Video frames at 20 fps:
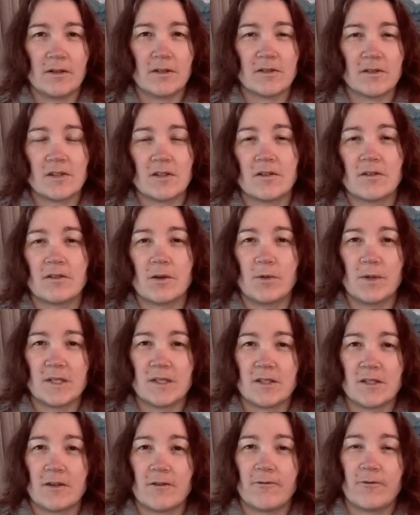answer a
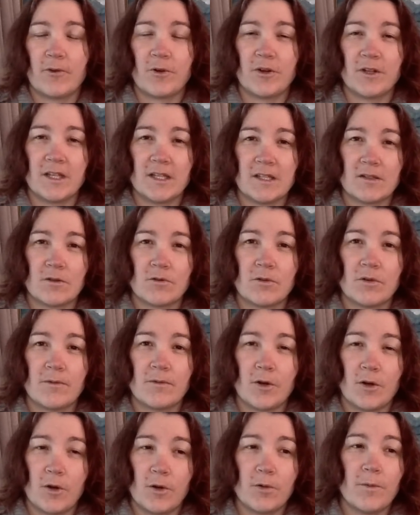question for yes or
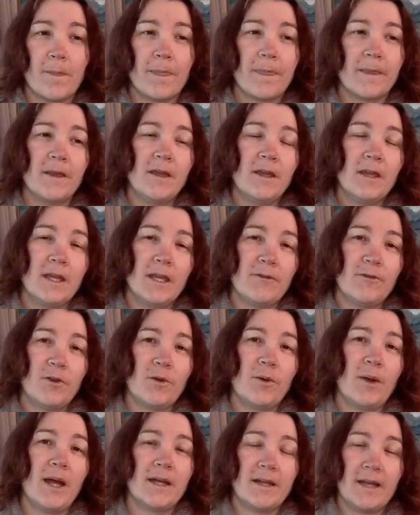no if
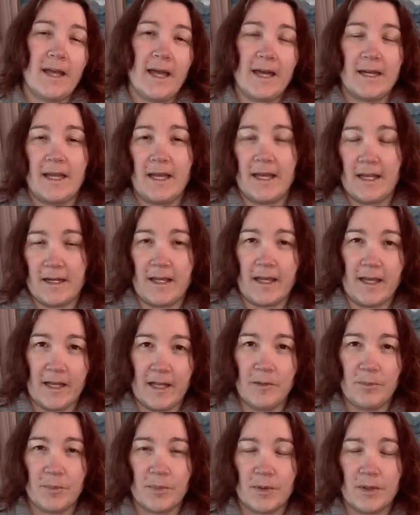you had any
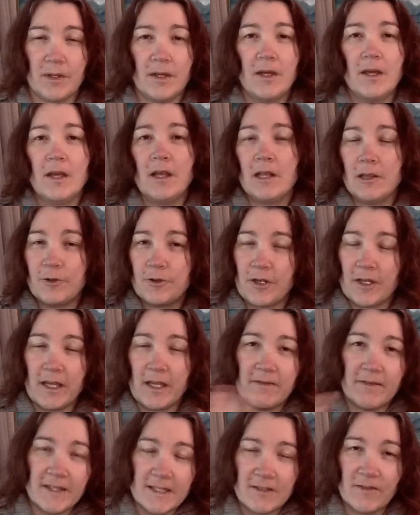help. Looking
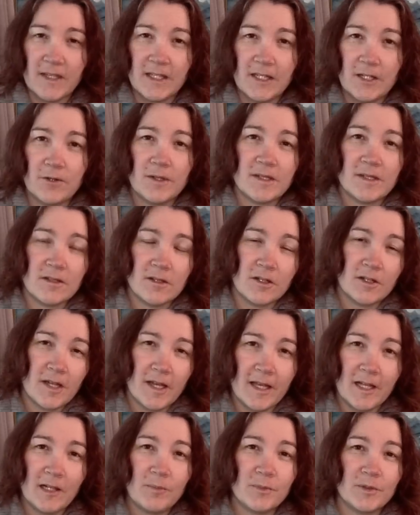at this video is not
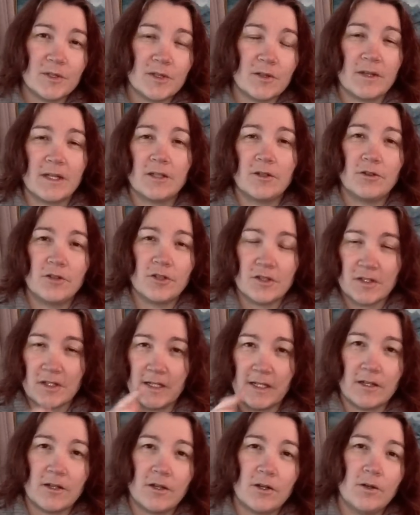help, so then you just
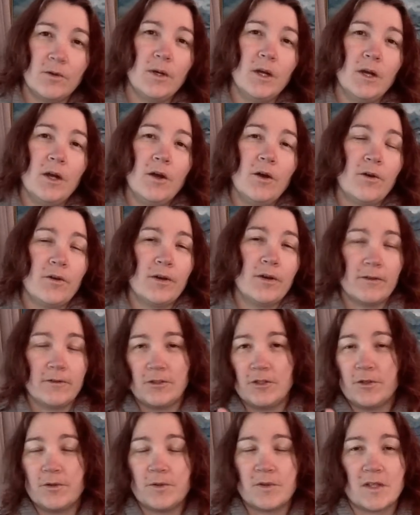click no, or
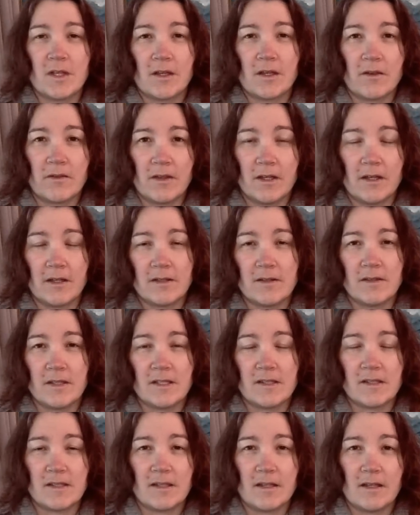using
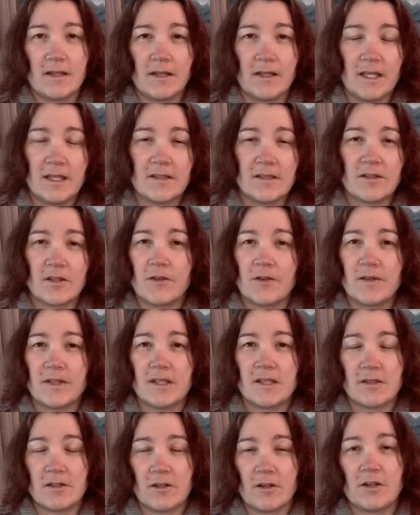this e-service
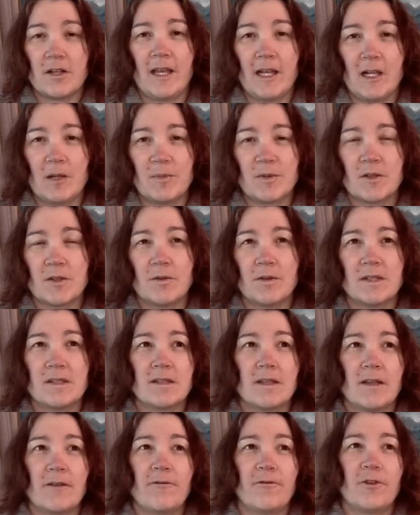is not help. So
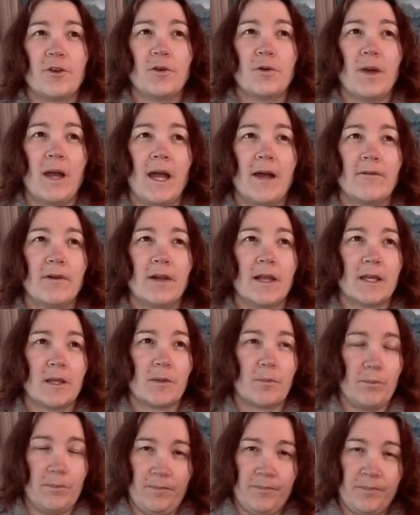it's if you have
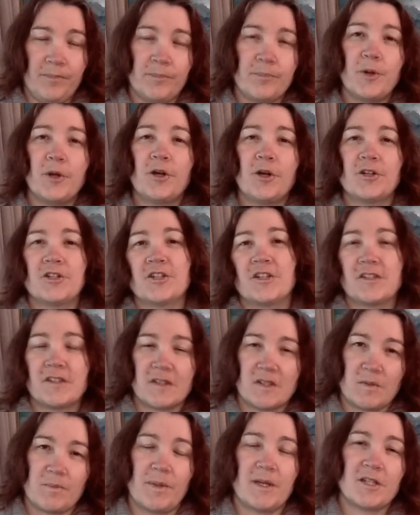like purchase
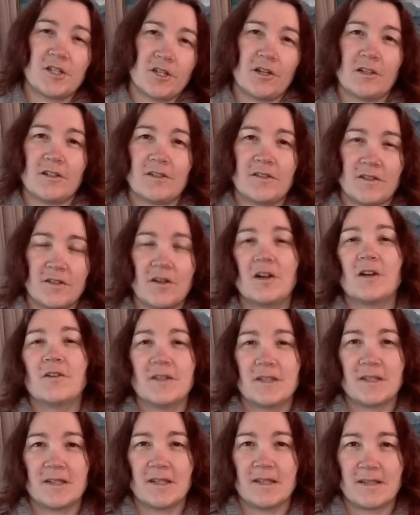special
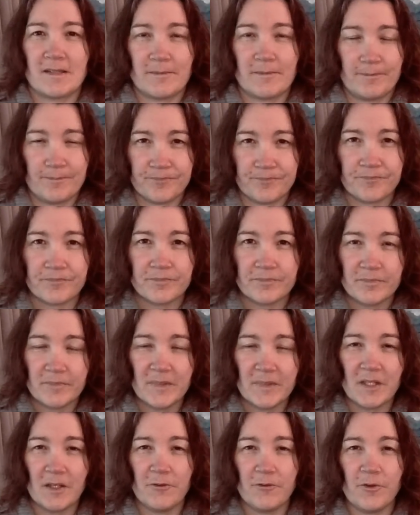services
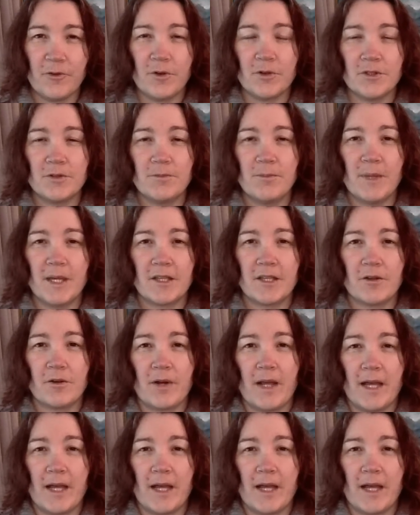to make